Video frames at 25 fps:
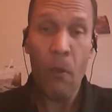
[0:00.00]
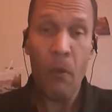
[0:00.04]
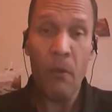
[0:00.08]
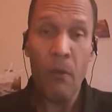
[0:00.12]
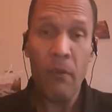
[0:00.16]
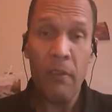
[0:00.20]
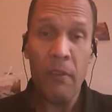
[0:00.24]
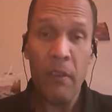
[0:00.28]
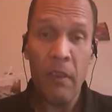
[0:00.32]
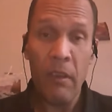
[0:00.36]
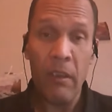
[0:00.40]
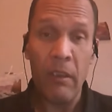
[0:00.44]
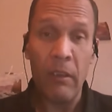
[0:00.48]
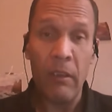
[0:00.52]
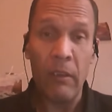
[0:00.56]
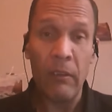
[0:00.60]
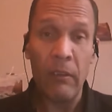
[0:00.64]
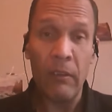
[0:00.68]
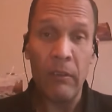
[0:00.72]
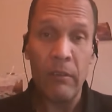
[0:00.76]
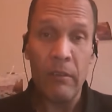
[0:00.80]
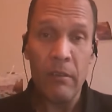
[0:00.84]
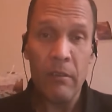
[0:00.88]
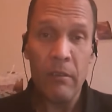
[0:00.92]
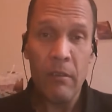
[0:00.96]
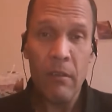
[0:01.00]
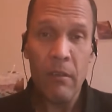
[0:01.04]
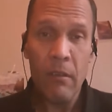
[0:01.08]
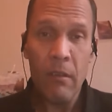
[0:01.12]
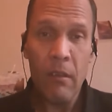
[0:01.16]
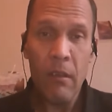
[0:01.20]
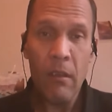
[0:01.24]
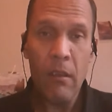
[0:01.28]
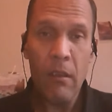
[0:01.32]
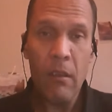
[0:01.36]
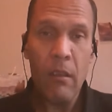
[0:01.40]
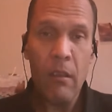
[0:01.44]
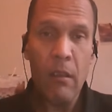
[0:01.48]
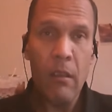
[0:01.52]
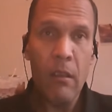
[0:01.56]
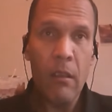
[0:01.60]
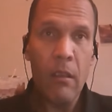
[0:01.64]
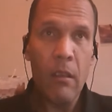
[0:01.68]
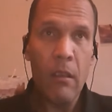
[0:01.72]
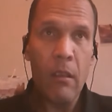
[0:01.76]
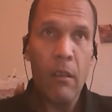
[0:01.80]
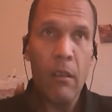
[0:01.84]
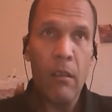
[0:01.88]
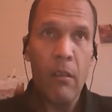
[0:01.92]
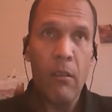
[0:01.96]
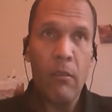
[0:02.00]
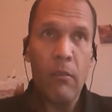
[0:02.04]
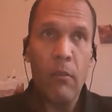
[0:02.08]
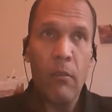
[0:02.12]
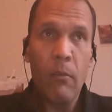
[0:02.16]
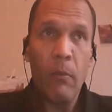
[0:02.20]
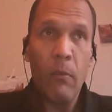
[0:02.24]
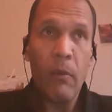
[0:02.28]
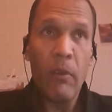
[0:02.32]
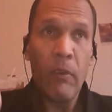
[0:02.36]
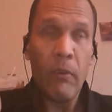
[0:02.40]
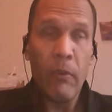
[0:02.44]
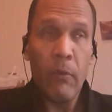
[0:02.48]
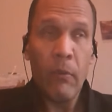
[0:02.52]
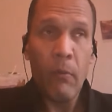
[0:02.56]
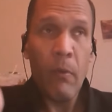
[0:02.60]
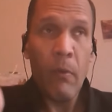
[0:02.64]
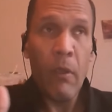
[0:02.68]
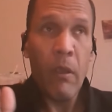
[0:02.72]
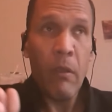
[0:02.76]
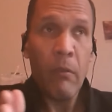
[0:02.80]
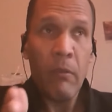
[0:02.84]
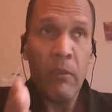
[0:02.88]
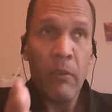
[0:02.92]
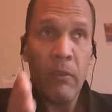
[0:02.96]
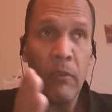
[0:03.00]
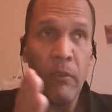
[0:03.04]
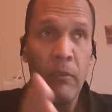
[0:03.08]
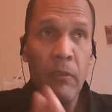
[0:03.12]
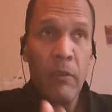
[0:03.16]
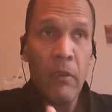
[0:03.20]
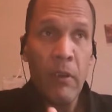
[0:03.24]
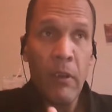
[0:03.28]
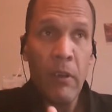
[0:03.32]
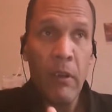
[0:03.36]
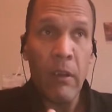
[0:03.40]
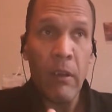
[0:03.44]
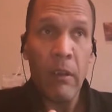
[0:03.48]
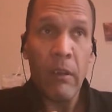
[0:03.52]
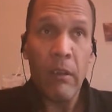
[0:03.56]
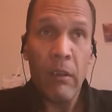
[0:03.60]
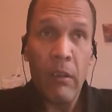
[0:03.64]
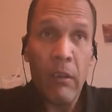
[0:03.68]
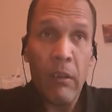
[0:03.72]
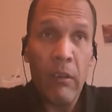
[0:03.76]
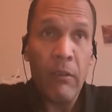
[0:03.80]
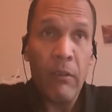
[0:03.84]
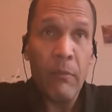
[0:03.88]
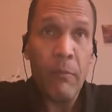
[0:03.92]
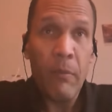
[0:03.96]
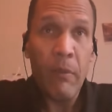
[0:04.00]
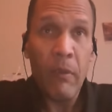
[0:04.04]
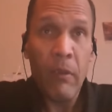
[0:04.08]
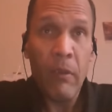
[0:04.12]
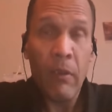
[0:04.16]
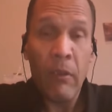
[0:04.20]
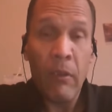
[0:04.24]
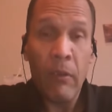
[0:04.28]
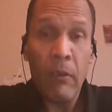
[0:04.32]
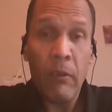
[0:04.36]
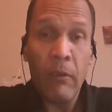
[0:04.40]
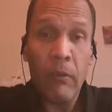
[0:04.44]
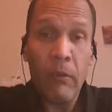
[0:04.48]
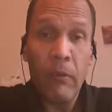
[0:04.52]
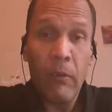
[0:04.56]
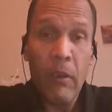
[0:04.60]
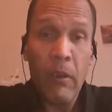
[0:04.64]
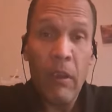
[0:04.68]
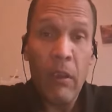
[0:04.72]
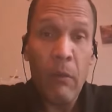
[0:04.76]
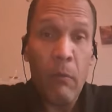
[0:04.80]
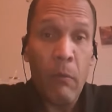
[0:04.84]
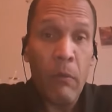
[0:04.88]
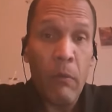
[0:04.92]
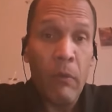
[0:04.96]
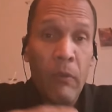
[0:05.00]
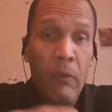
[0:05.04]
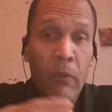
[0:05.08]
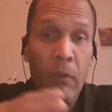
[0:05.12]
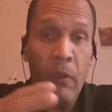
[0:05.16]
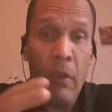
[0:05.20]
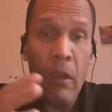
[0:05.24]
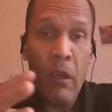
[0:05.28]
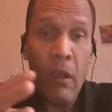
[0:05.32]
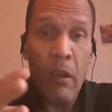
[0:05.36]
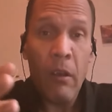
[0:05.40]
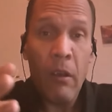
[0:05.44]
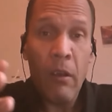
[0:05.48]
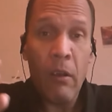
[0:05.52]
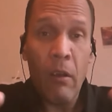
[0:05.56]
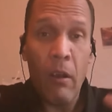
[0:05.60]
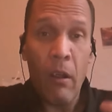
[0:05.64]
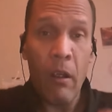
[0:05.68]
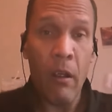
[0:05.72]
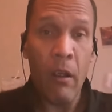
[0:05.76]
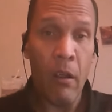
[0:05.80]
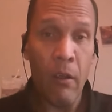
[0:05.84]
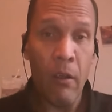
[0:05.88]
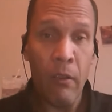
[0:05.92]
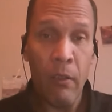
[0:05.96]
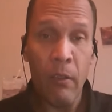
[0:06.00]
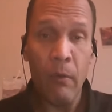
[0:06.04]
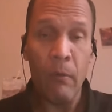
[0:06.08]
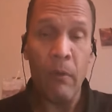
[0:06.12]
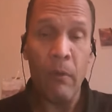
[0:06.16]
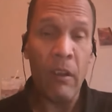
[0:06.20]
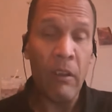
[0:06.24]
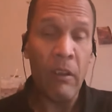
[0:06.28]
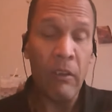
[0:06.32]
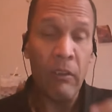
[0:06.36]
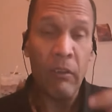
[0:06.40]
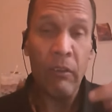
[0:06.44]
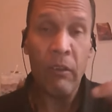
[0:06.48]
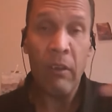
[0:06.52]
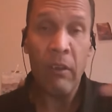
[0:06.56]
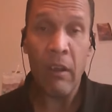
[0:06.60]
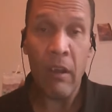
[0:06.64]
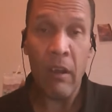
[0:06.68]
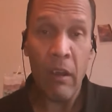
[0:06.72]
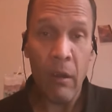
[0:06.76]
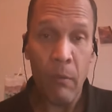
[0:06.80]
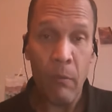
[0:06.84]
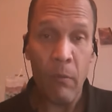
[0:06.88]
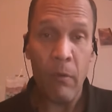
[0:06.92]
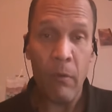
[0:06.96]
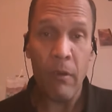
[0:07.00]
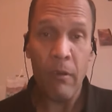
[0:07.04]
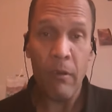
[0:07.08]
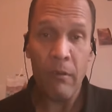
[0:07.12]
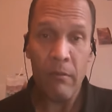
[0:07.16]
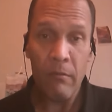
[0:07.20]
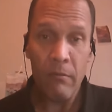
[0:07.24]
whole thing is the reason why I was cheating is because it was not an authorized camera.